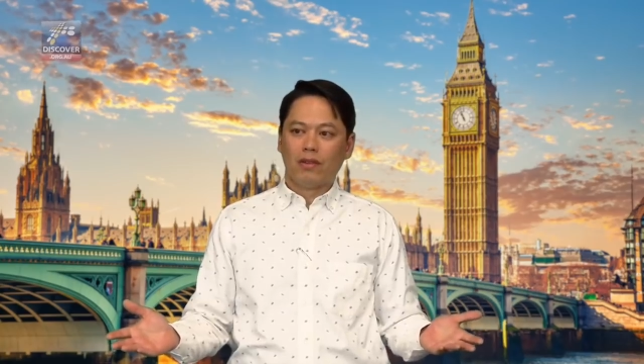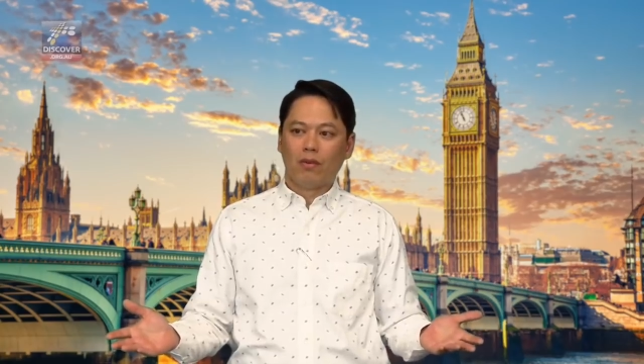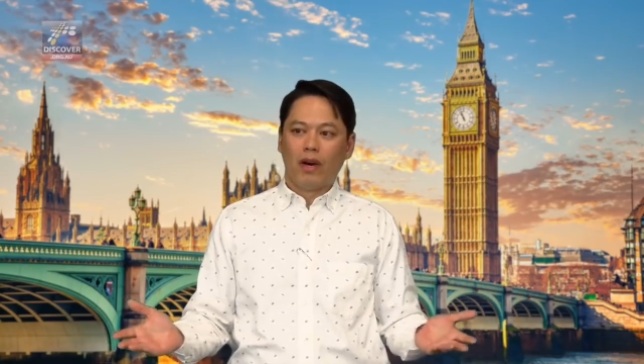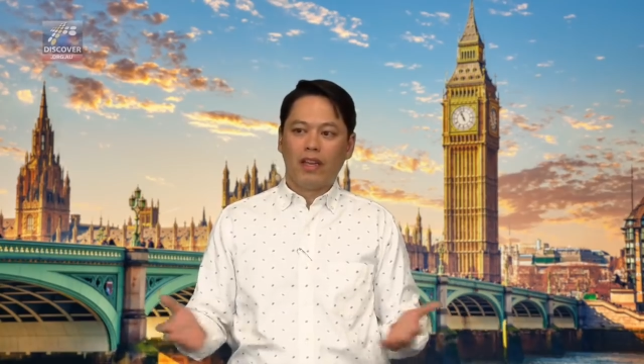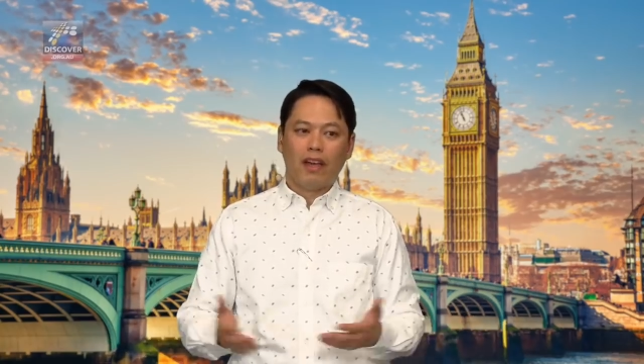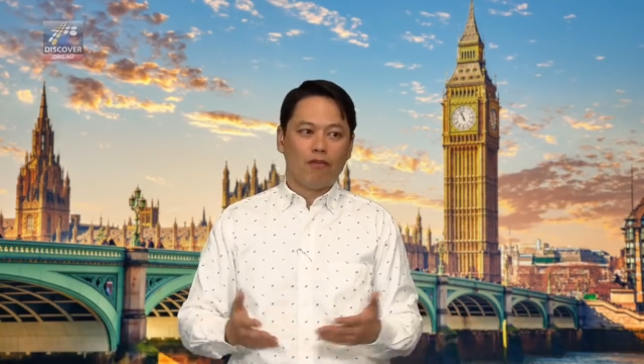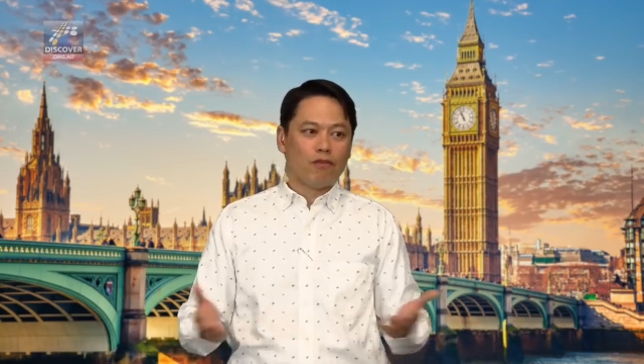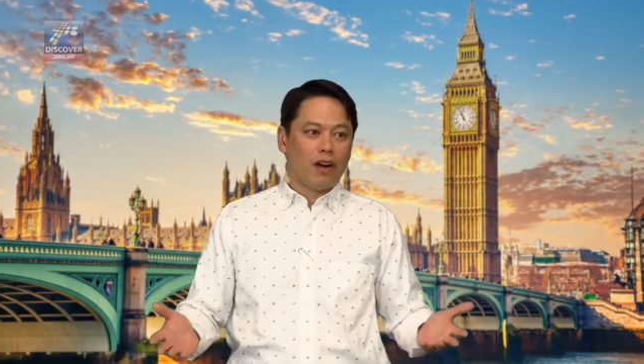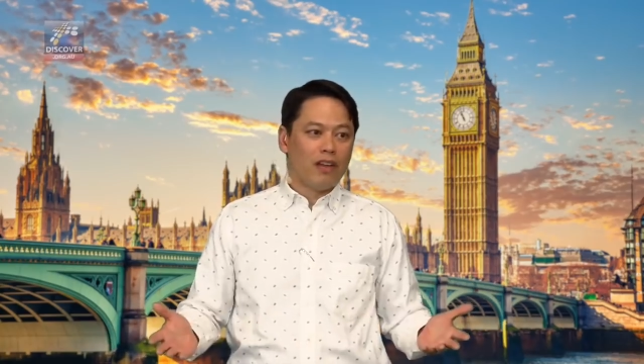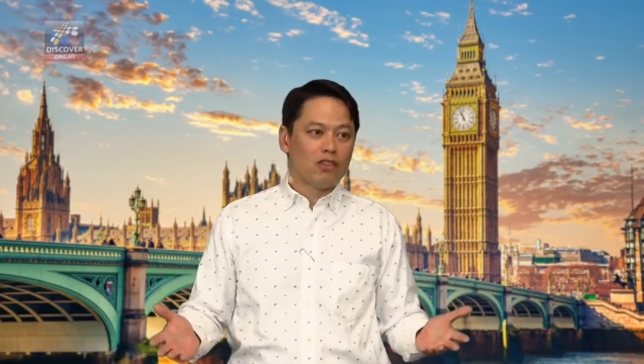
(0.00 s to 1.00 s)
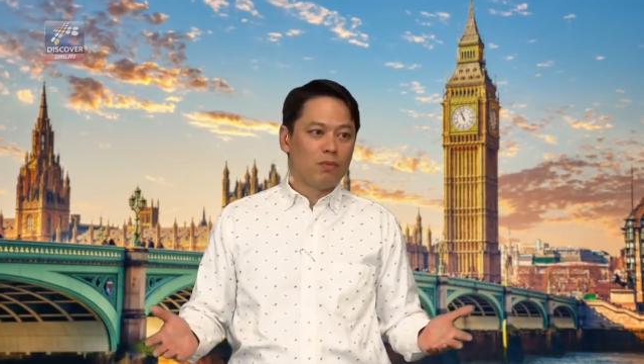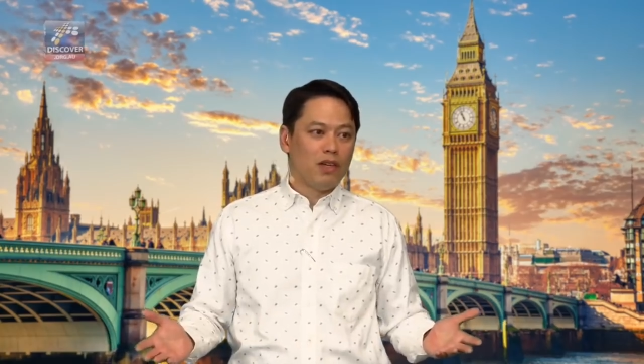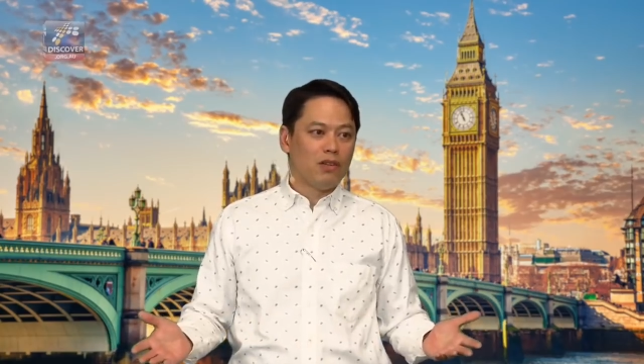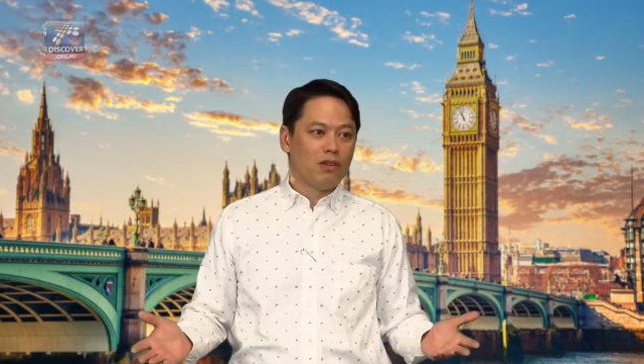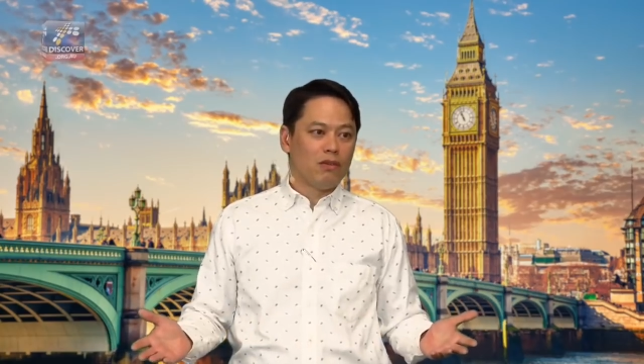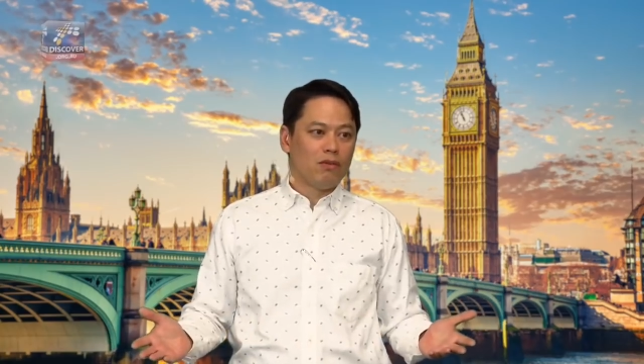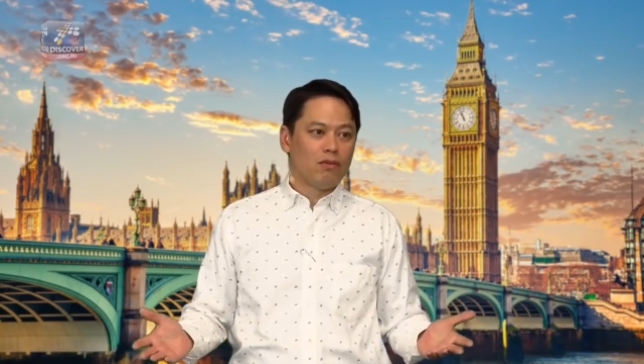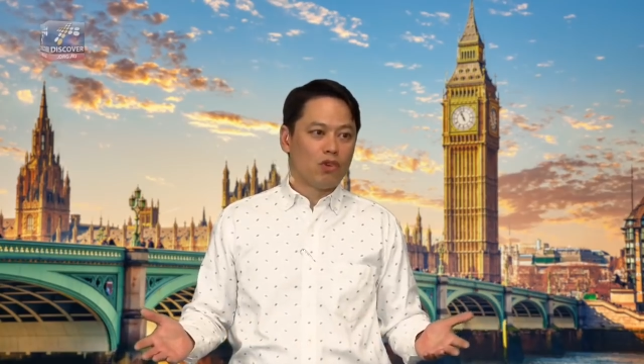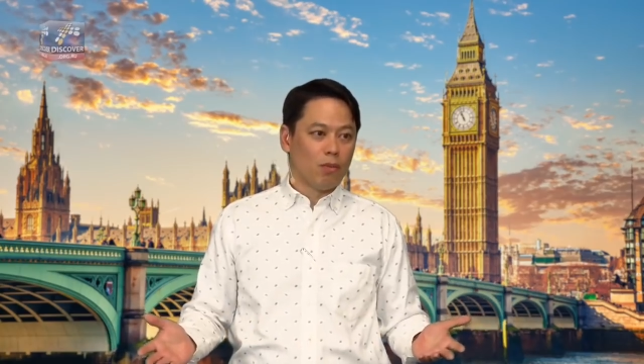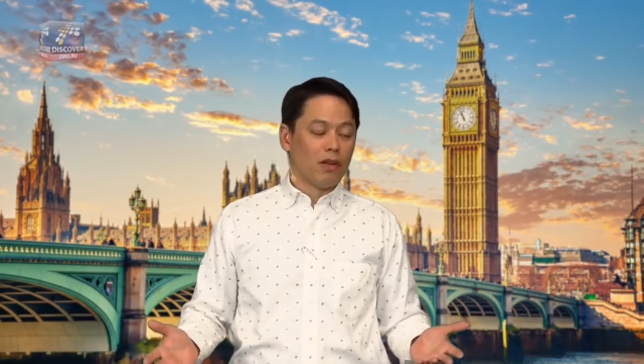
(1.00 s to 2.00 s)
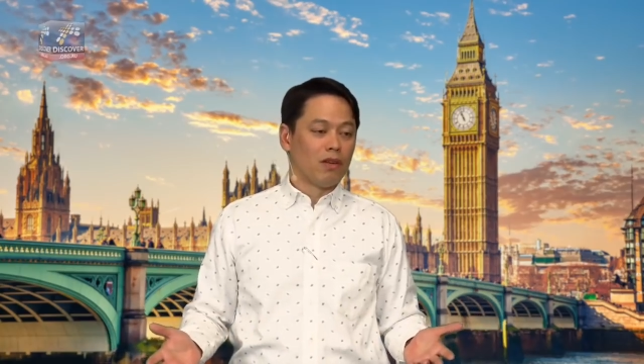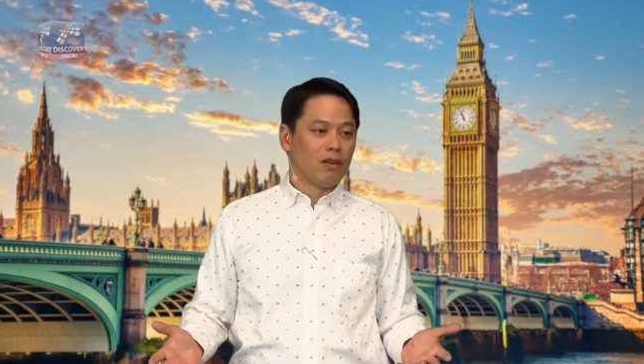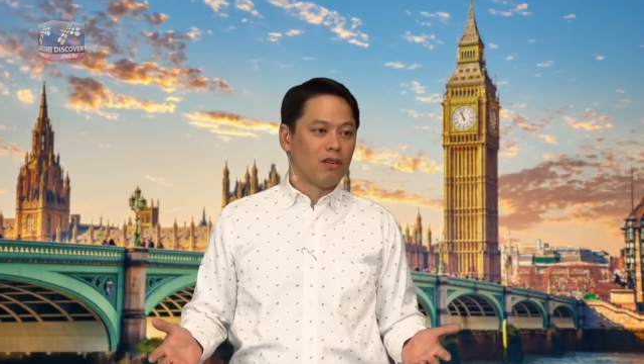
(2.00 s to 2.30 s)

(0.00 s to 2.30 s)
Why can't France speak German?